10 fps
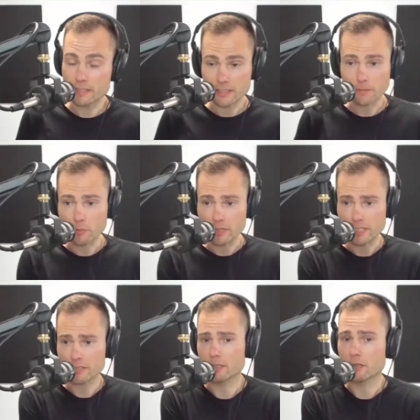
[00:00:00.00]
something we're
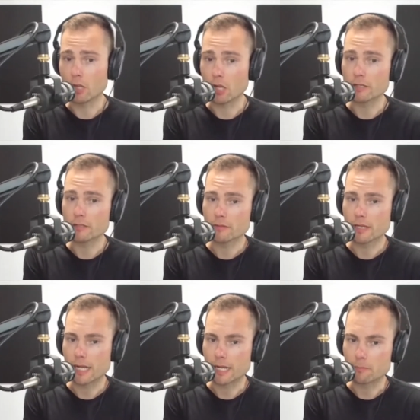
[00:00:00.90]
testing a lot
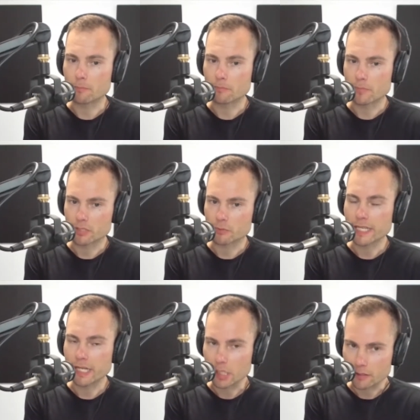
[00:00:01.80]
um, because we
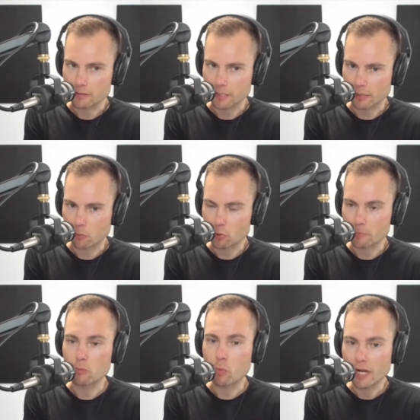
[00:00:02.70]
get a, it would
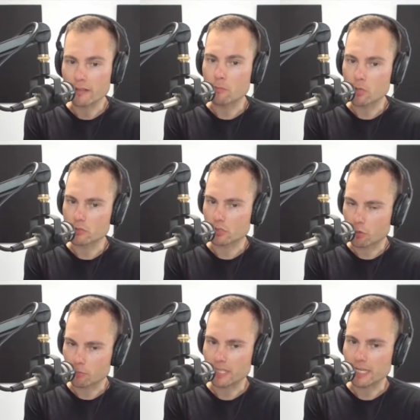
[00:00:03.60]
be one of the most
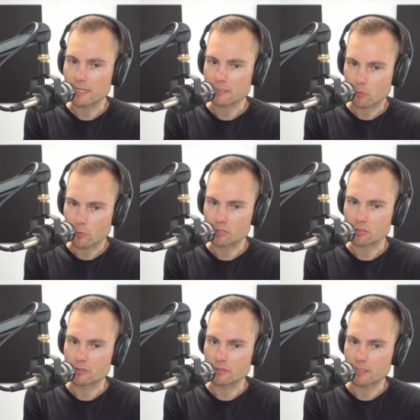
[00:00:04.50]
commonly asked
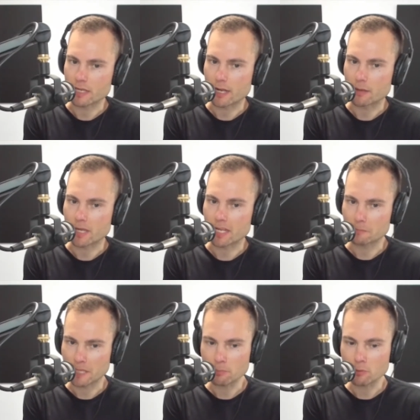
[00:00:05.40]
questions, um,
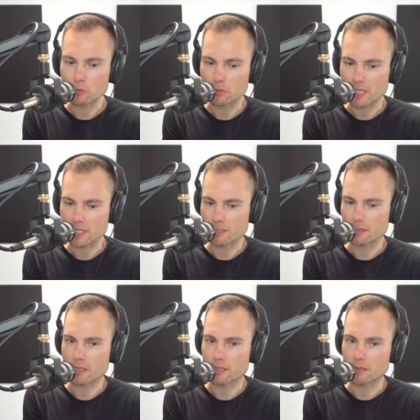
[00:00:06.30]
and people tend to
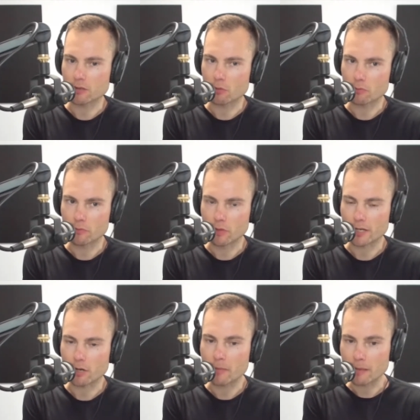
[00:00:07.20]
think of
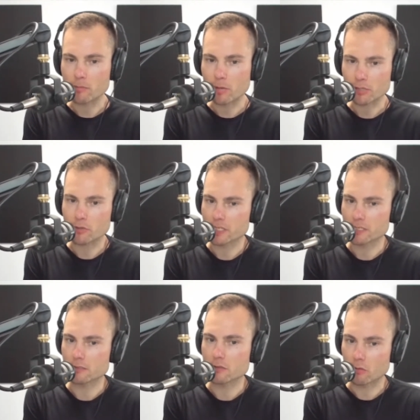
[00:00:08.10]
like, oh, maybe my
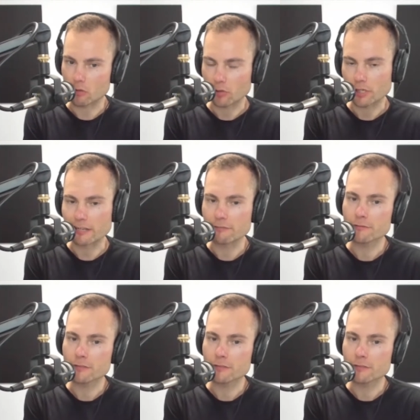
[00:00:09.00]
content's not long enough.